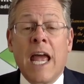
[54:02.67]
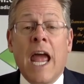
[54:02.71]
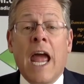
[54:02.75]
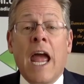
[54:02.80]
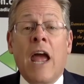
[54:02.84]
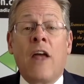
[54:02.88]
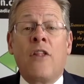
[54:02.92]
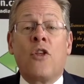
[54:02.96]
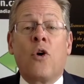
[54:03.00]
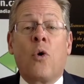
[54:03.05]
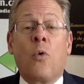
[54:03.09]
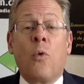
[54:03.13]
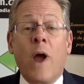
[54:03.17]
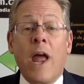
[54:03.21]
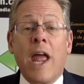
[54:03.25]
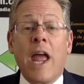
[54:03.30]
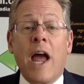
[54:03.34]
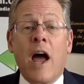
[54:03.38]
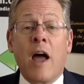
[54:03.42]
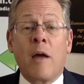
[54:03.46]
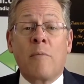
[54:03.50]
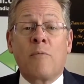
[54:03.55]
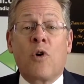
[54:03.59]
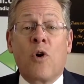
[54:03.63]
And the way
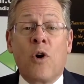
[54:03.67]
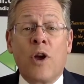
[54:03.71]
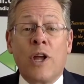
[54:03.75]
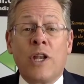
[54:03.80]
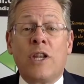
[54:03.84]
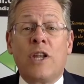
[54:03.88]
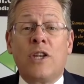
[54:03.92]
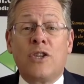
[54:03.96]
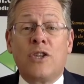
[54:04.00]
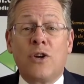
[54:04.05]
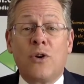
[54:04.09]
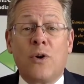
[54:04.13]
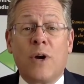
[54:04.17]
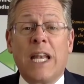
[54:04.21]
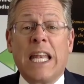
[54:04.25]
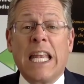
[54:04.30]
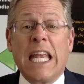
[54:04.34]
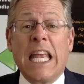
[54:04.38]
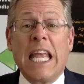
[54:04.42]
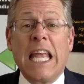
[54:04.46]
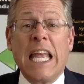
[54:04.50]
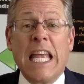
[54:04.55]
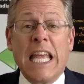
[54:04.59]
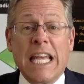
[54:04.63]
I'm going to do it
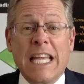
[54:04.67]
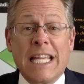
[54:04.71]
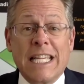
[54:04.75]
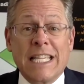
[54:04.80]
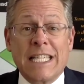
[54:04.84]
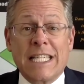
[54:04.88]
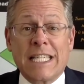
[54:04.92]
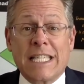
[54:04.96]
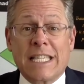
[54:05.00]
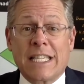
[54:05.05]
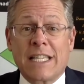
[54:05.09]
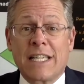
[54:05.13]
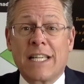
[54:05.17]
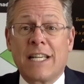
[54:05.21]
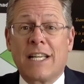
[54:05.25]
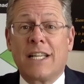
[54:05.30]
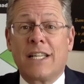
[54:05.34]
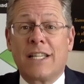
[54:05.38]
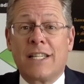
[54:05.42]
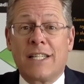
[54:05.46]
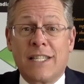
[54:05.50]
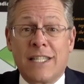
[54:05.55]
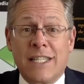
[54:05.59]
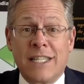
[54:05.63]
is
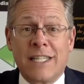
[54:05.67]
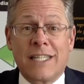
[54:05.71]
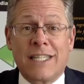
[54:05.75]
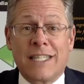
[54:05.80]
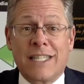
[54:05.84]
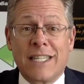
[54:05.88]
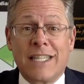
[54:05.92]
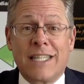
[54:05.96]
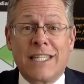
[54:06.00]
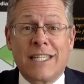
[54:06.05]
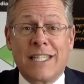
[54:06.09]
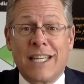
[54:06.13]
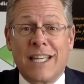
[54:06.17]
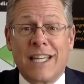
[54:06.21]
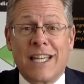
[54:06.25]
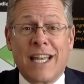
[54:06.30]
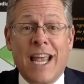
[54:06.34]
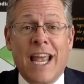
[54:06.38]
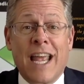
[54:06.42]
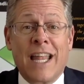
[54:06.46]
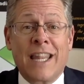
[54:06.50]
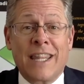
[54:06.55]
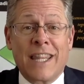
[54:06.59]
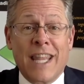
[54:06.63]

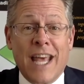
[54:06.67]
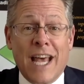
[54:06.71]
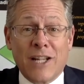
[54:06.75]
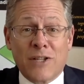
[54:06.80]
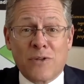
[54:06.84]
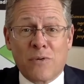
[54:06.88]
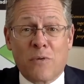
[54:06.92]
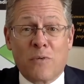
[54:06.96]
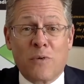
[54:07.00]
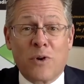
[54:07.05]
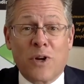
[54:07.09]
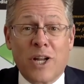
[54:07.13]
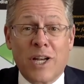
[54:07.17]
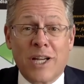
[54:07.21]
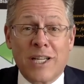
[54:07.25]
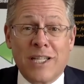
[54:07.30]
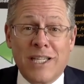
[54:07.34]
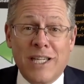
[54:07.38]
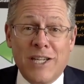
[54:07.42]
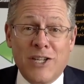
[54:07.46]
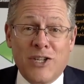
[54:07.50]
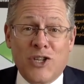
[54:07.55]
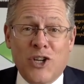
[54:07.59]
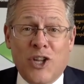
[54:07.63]
and that's what we're going to
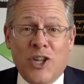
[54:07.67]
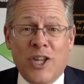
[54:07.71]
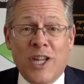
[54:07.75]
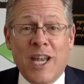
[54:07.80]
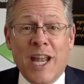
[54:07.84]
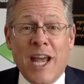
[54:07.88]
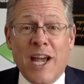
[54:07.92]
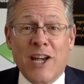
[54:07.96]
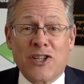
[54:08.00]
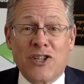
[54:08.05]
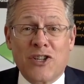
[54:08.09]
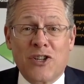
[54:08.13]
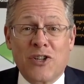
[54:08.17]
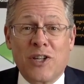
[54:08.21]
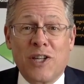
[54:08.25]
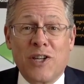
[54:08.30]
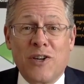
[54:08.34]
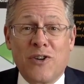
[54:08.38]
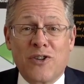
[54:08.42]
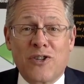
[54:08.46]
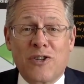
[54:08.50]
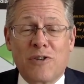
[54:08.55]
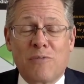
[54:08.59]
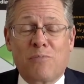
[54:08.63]
teach you on the National
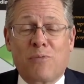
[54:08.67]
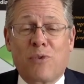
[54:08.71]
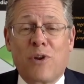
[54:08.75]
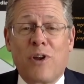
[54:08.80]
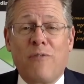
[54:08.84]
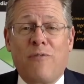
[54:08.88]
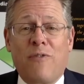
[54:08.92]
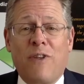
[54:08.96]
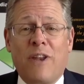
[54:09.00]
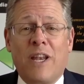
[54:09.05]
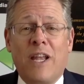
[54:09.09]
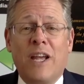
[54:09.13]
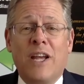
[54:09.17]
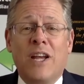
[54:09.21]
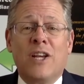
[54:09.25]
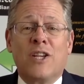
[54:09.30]
Leadership Briefing.